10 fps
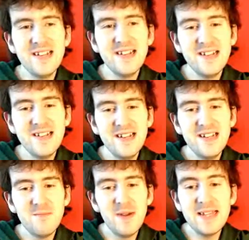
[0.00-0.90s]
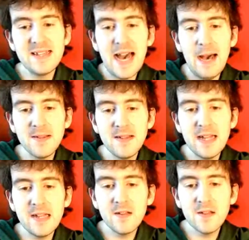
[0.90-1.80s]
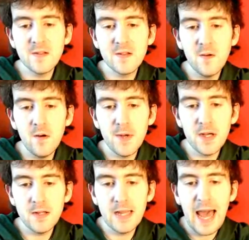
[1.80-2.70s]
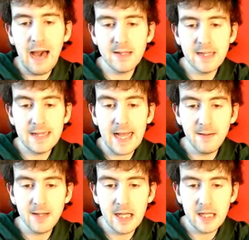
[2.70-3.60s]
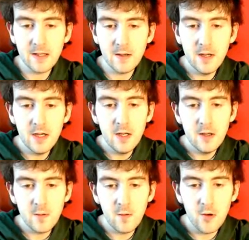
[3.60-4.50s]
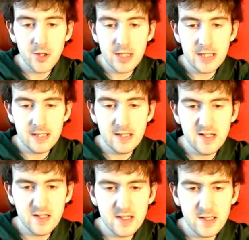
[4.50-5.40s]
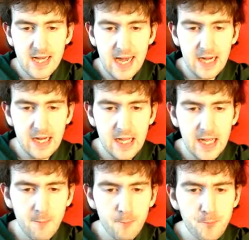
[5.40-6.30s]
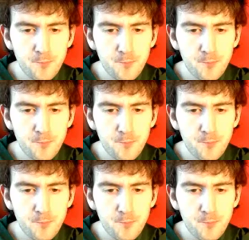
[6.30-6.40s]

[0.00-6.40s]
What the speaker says: But it's absolutely but on the outside it's absolutely gorgeous and stunning. Have